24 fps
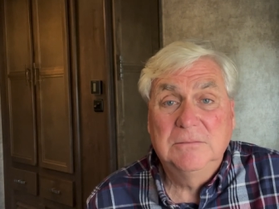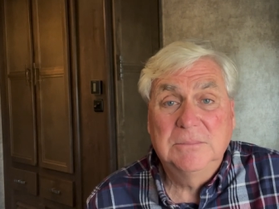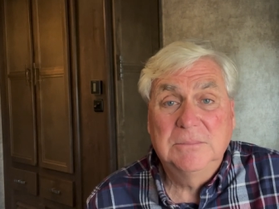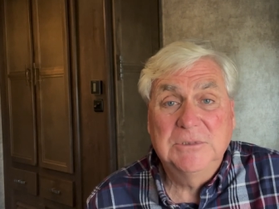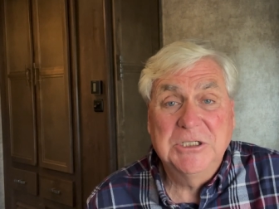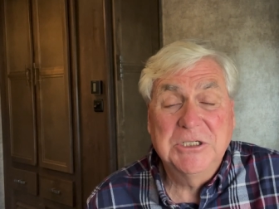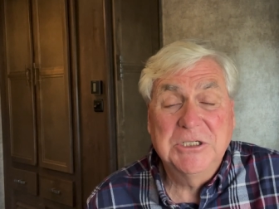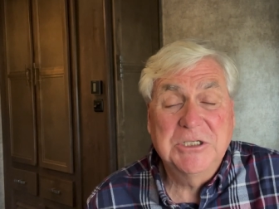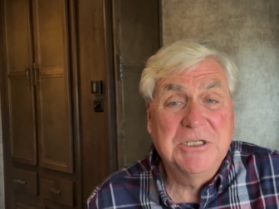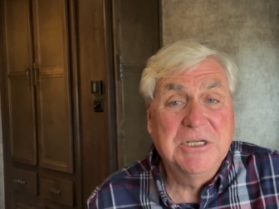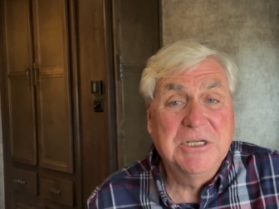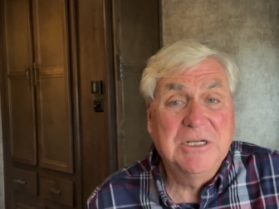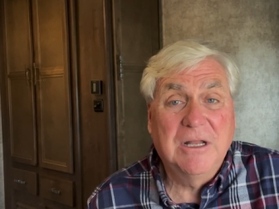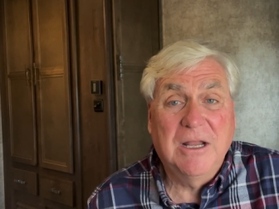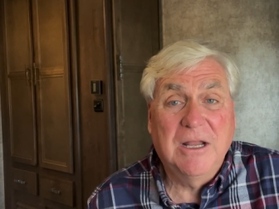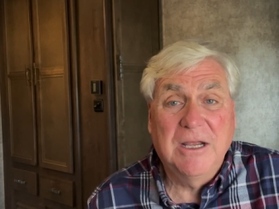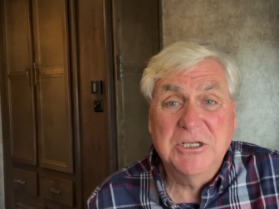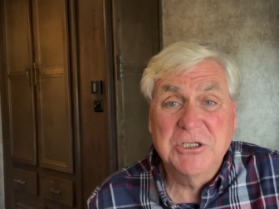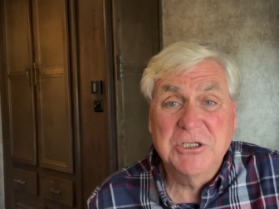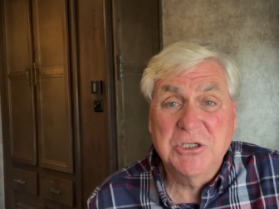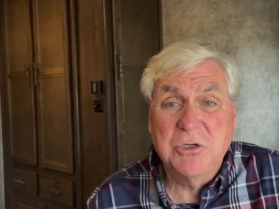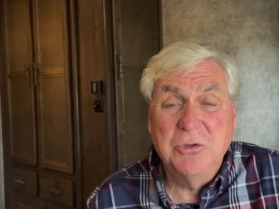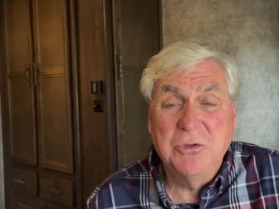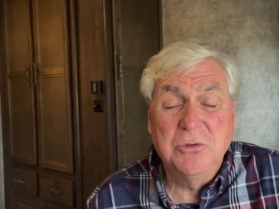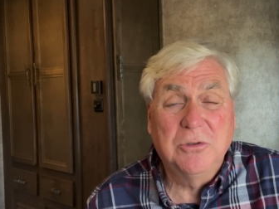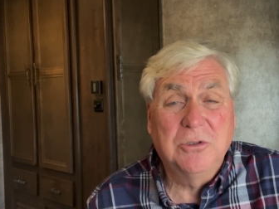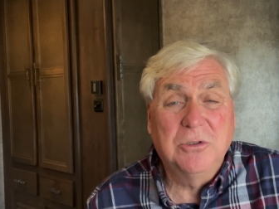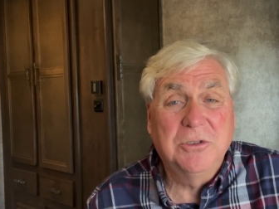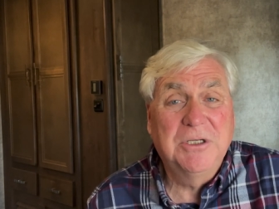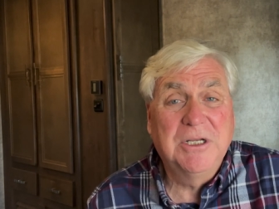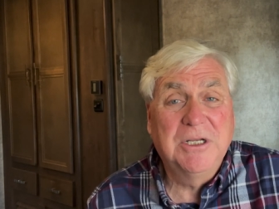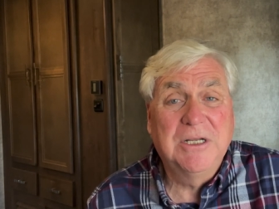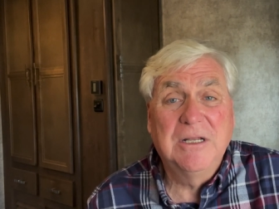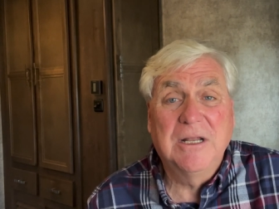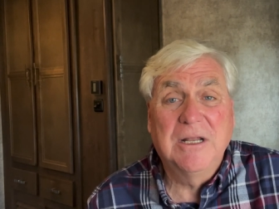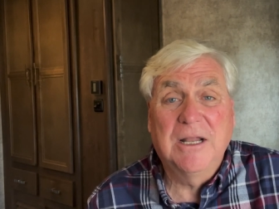just didn't like school,
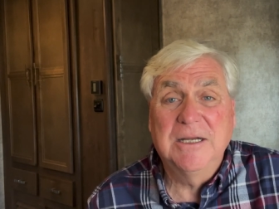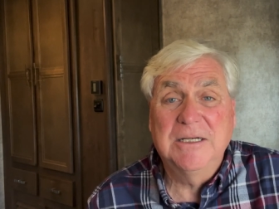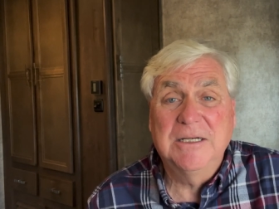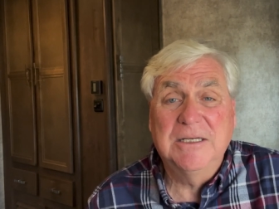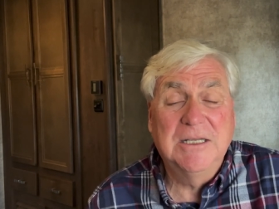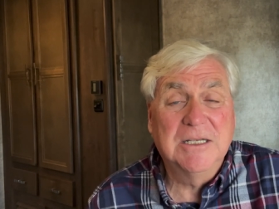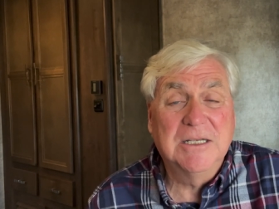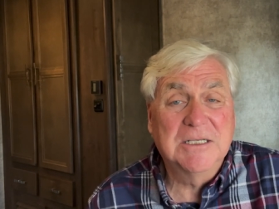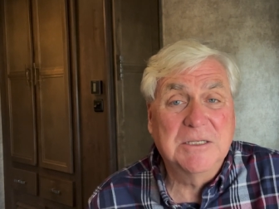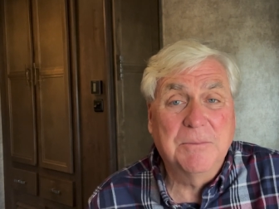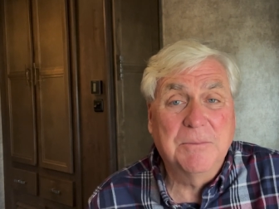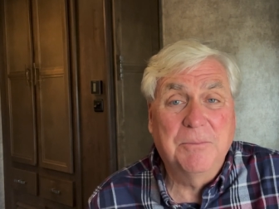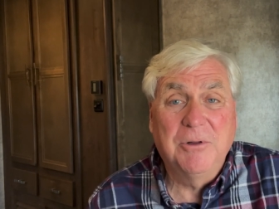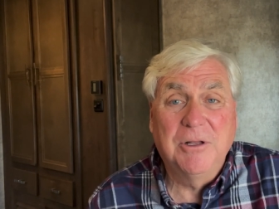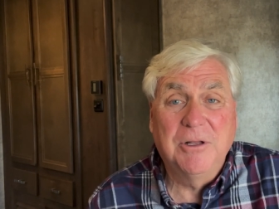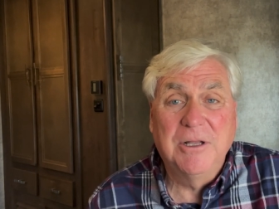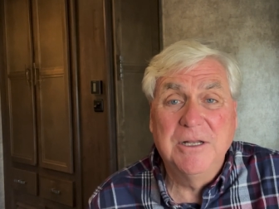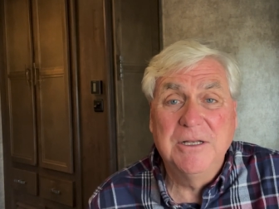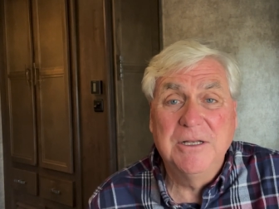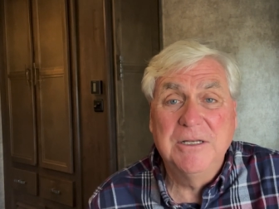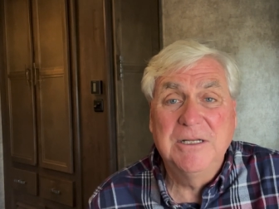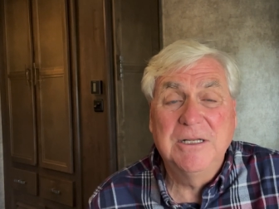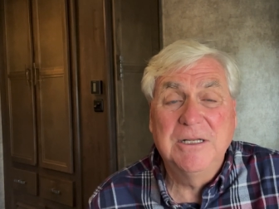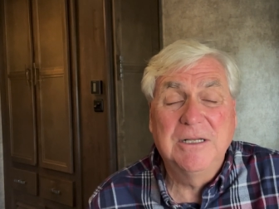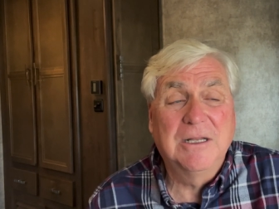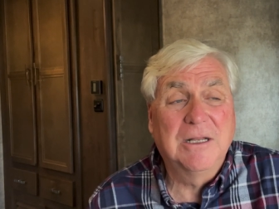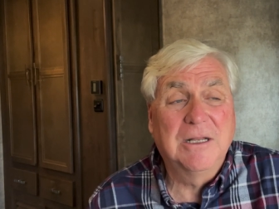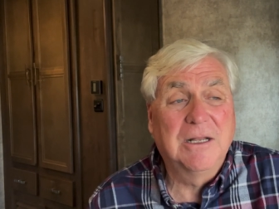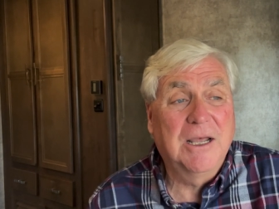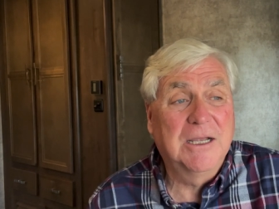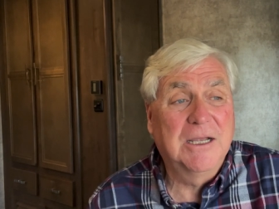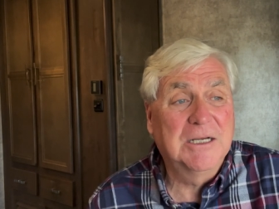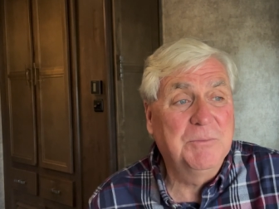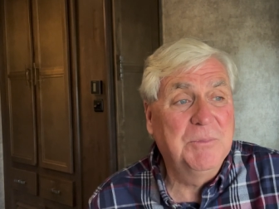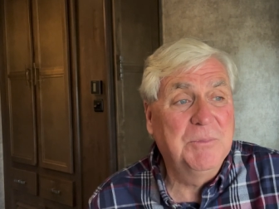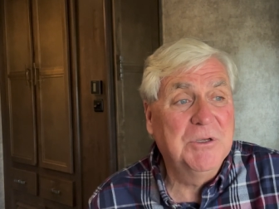didn't like discipline, didn't
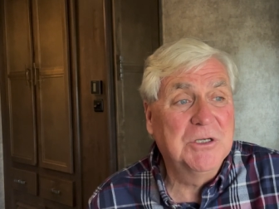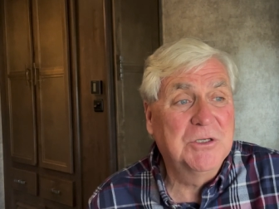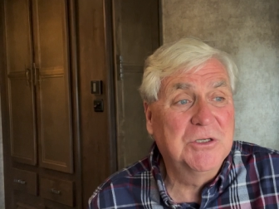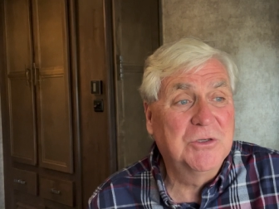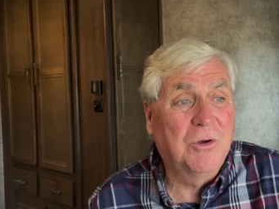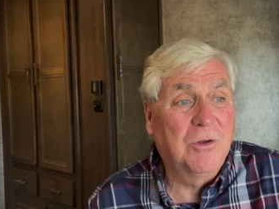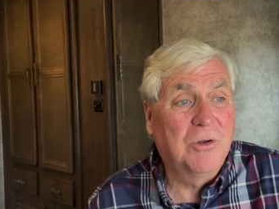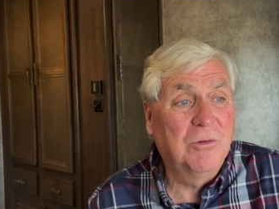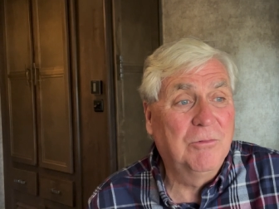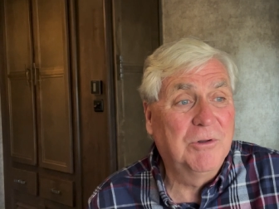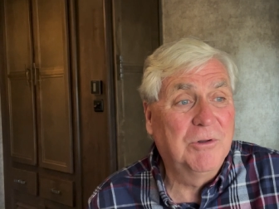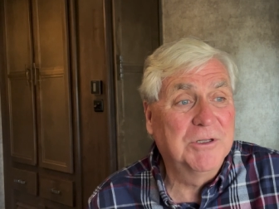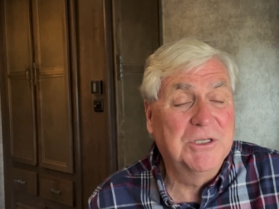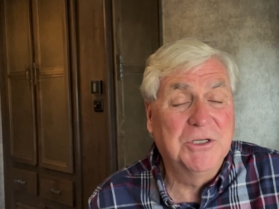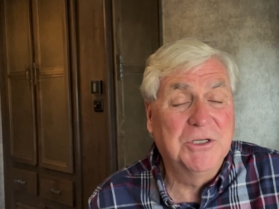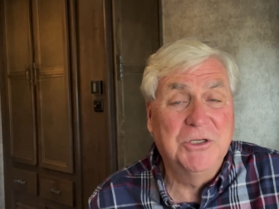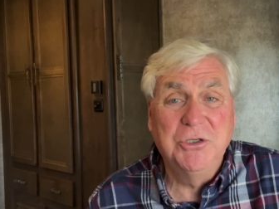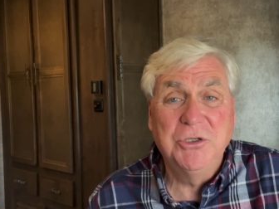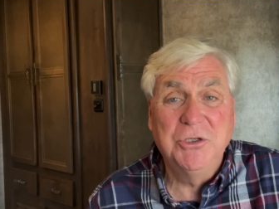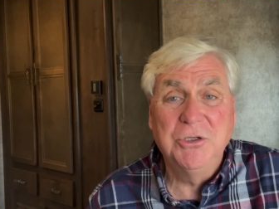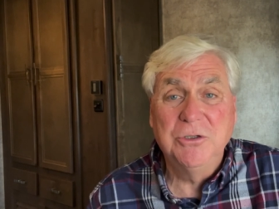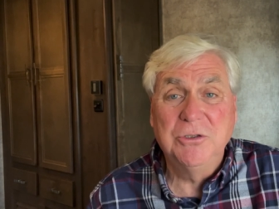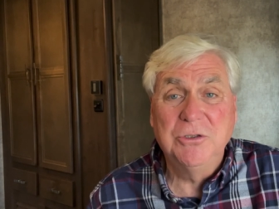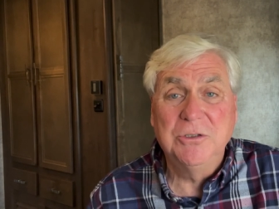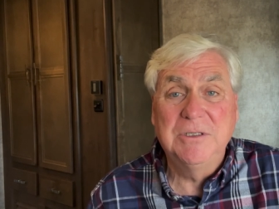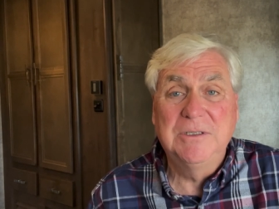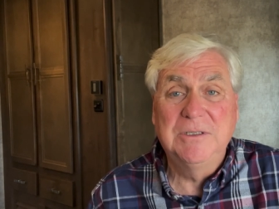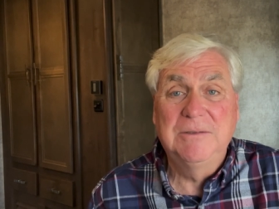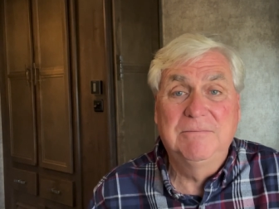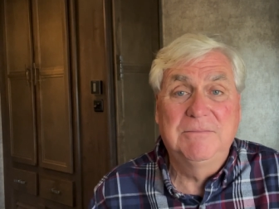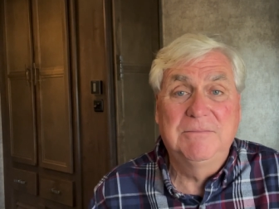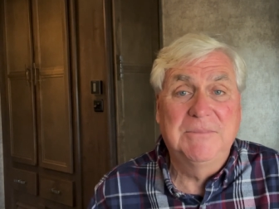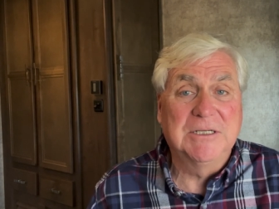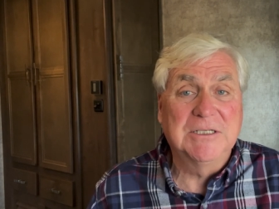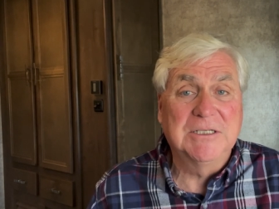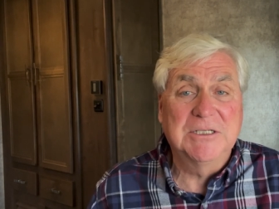like being told what to do,
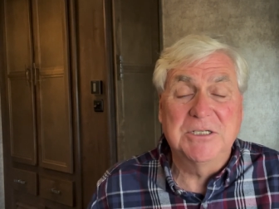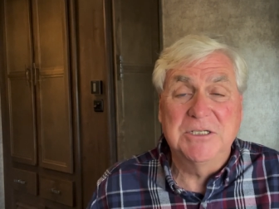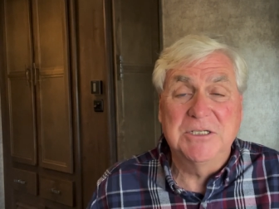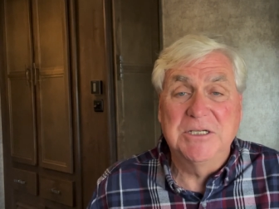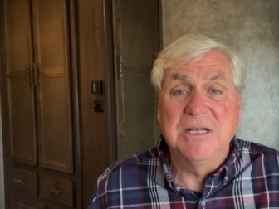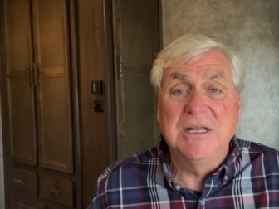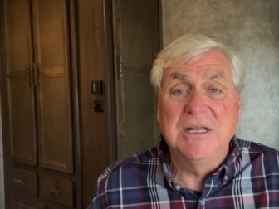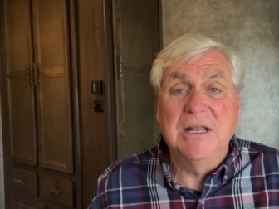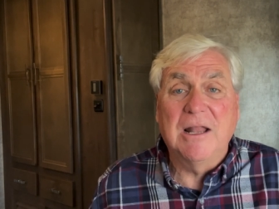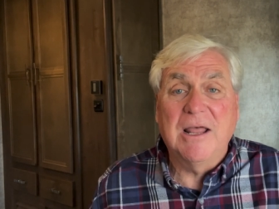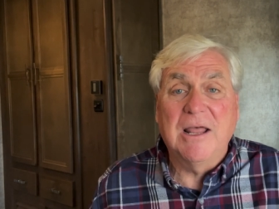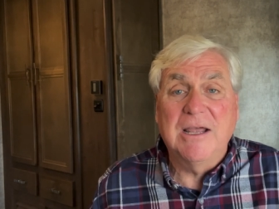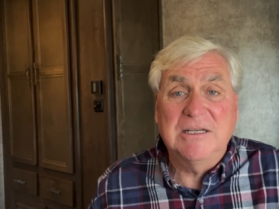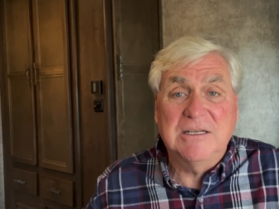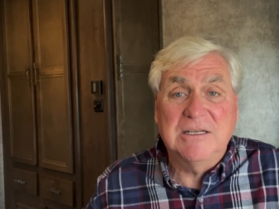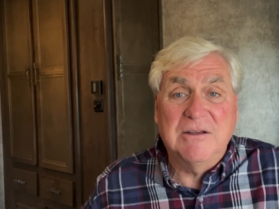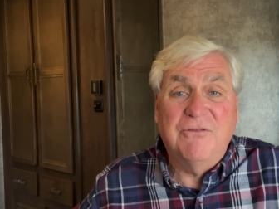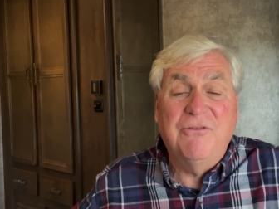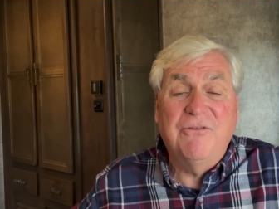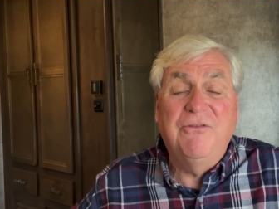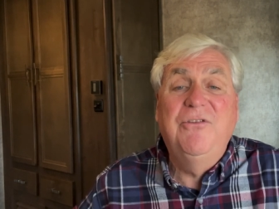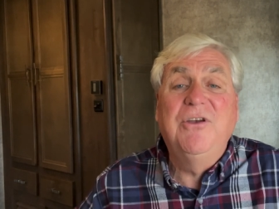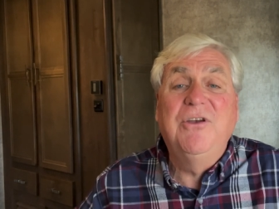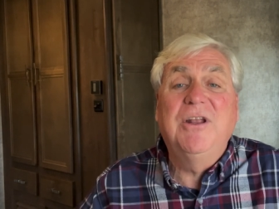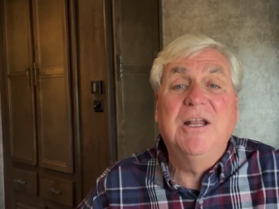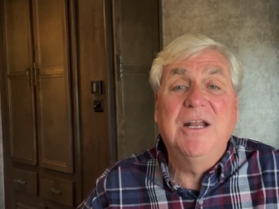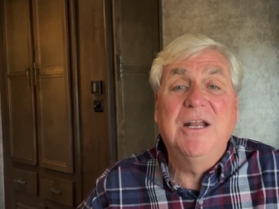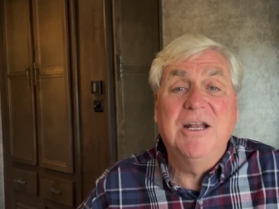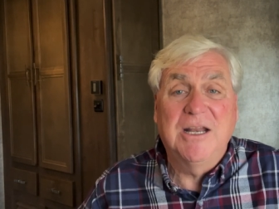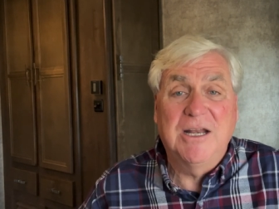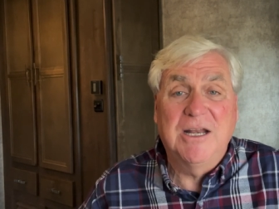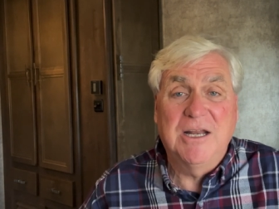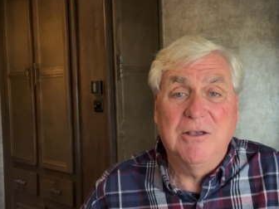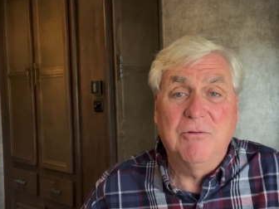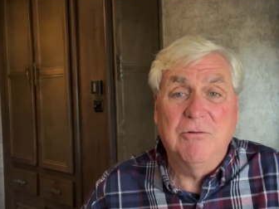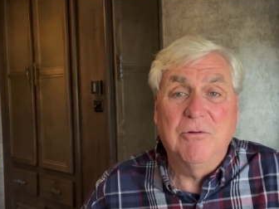just didn't like to fit in
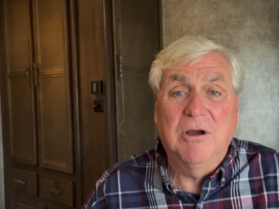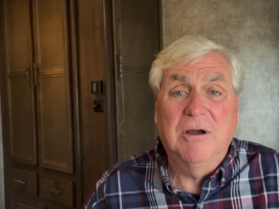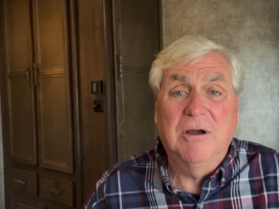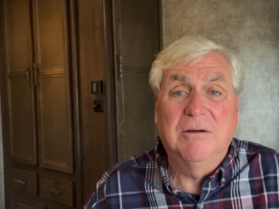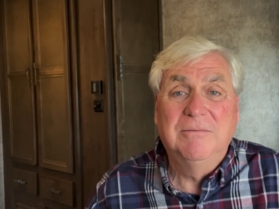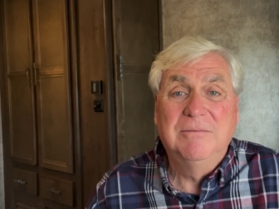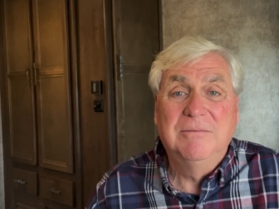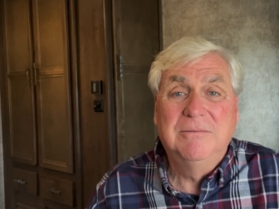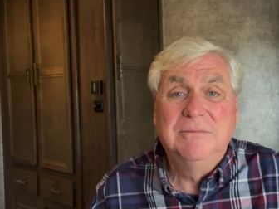anywhere.